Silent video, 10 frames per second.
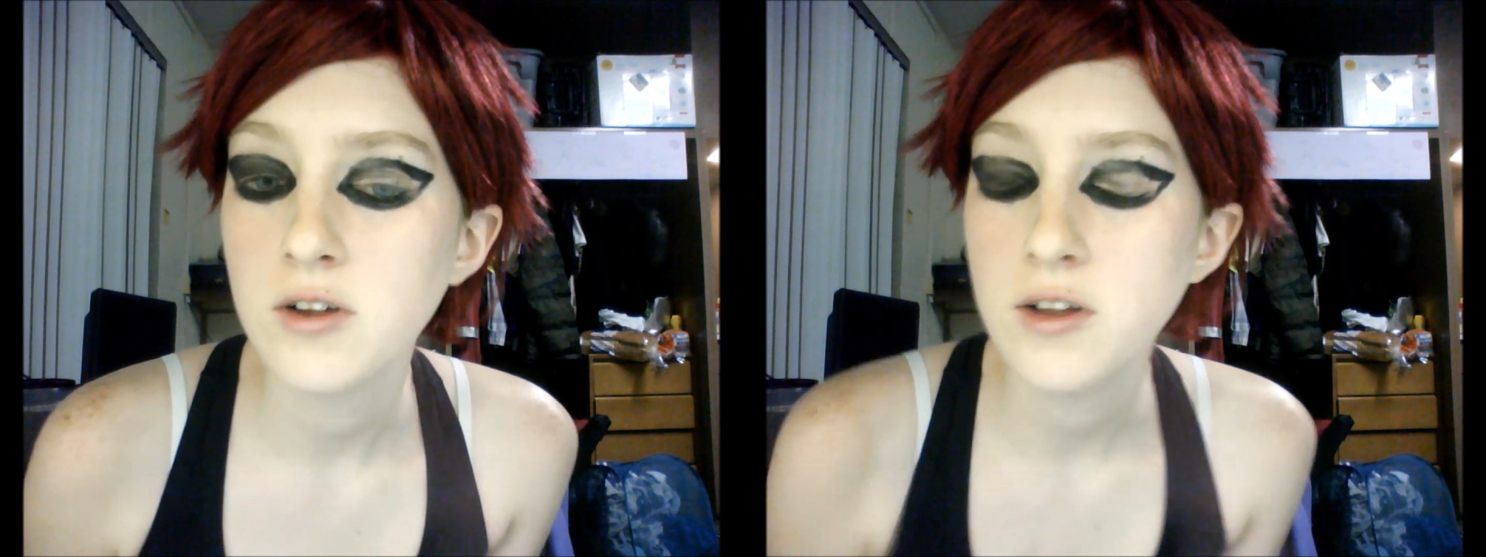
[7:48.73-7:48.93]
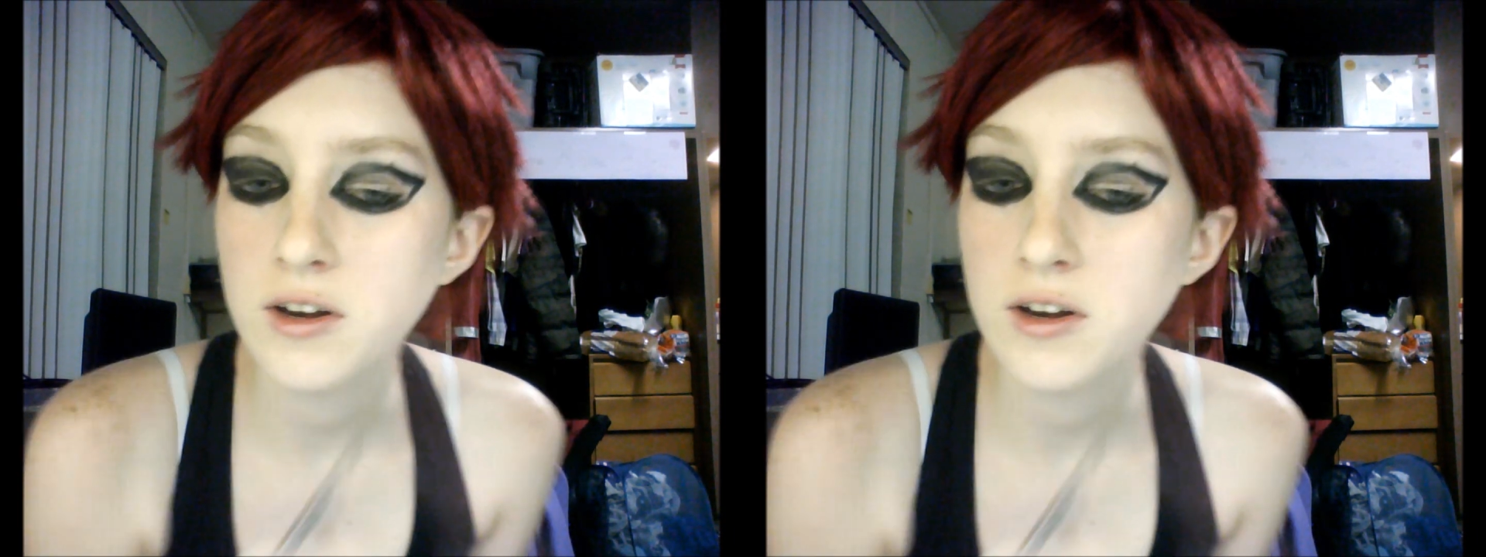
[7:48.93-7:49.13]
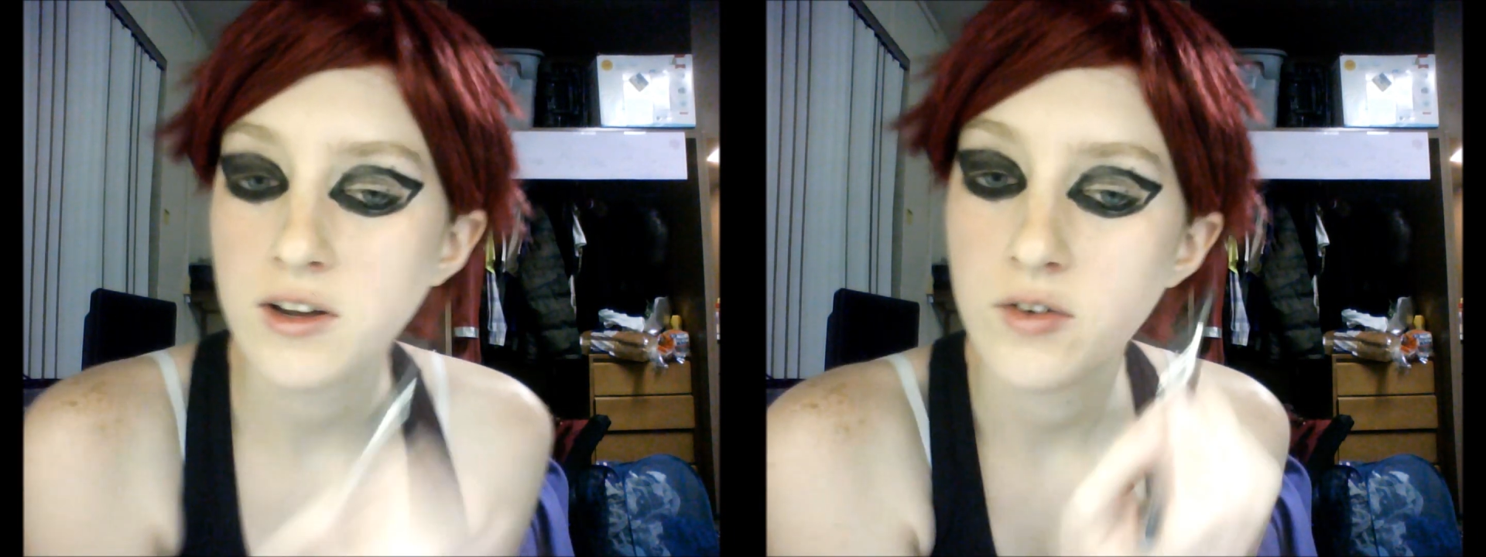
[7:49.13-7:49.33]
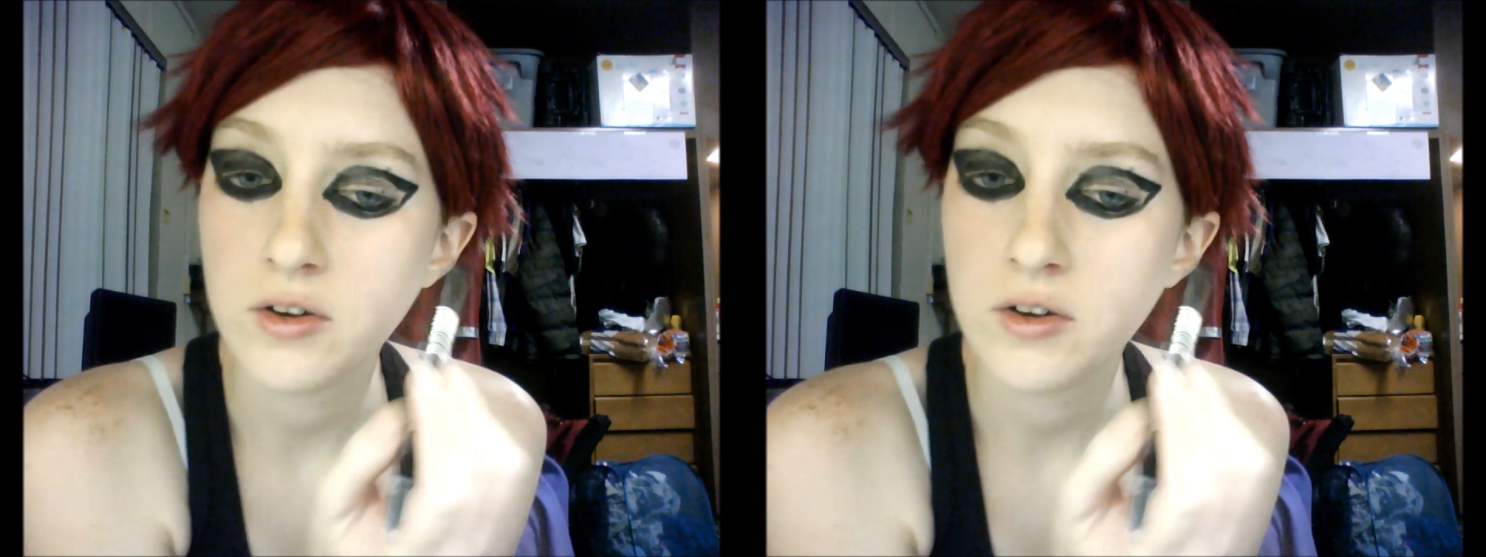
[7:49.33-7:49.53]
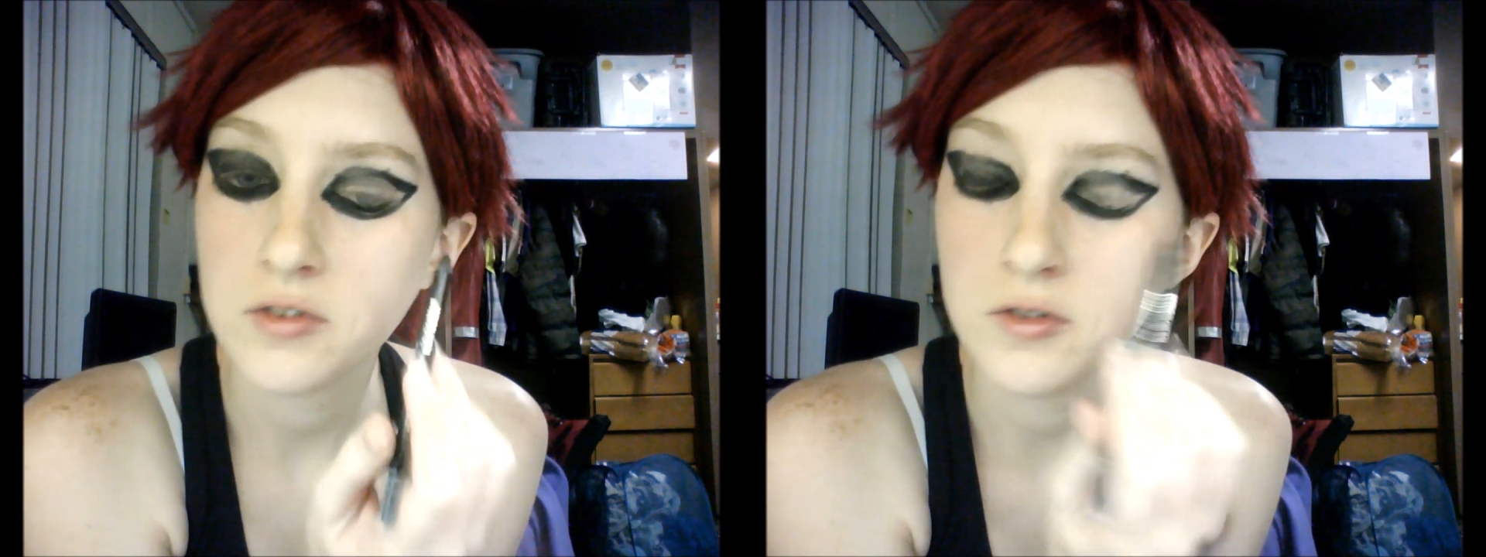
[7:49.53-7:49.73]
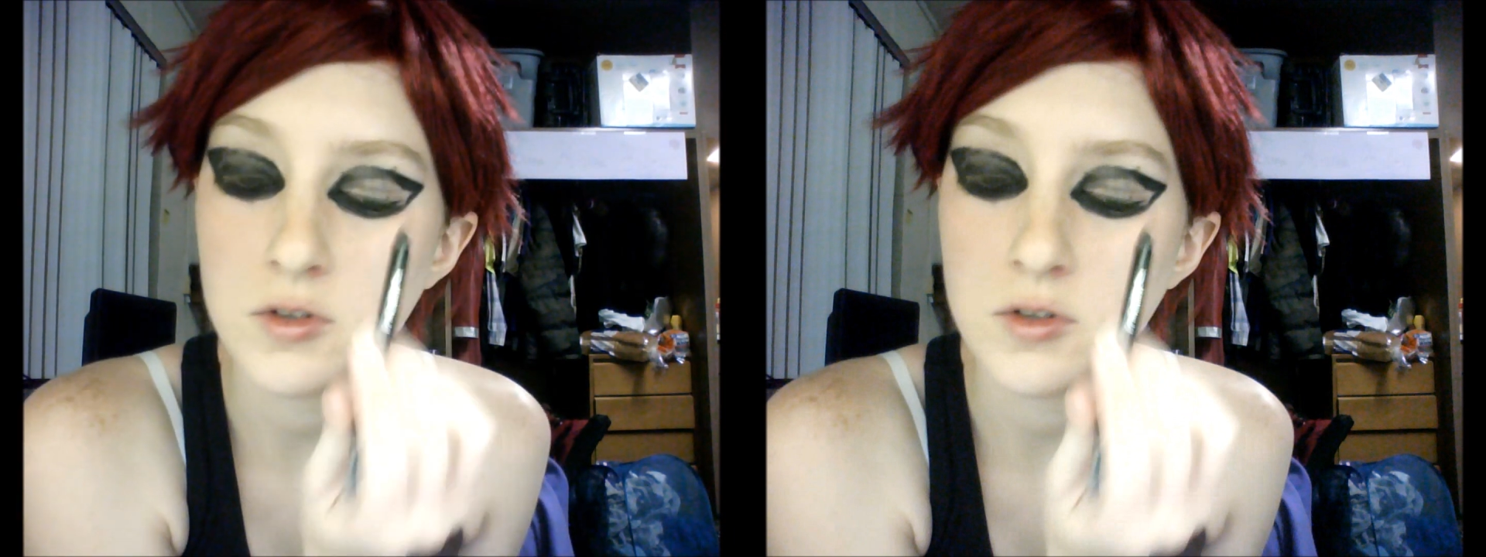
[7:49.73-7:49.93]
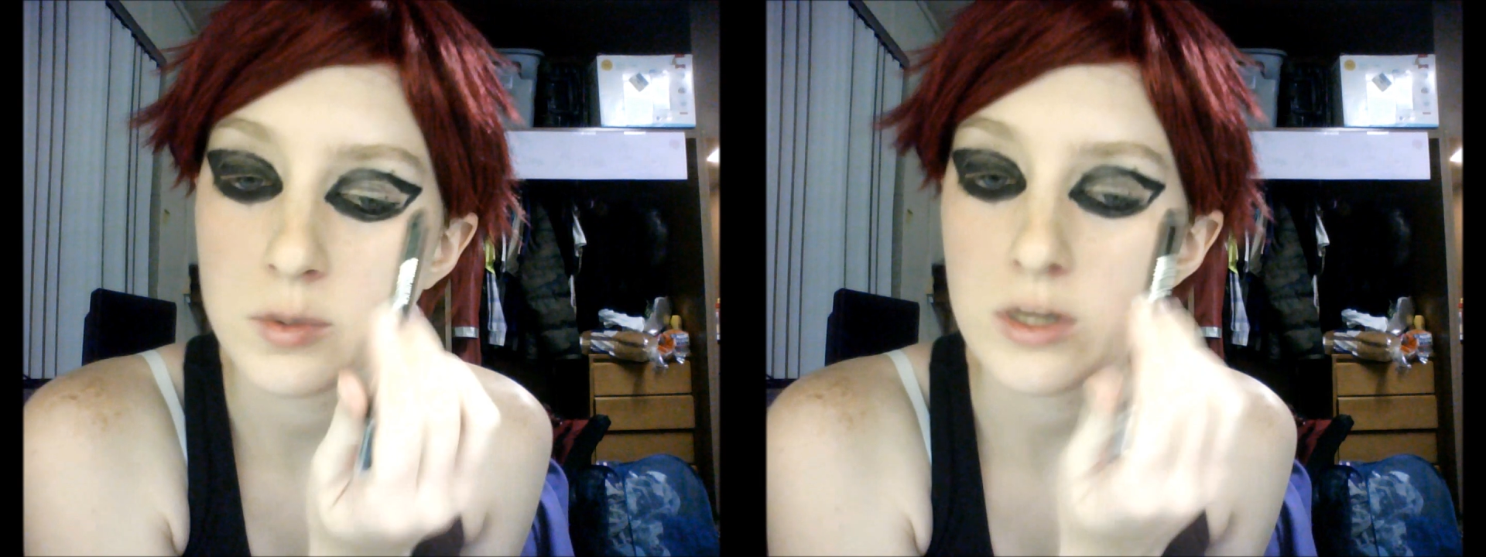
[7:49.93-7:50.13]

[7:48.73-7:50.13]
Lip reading: I kind of have a few spots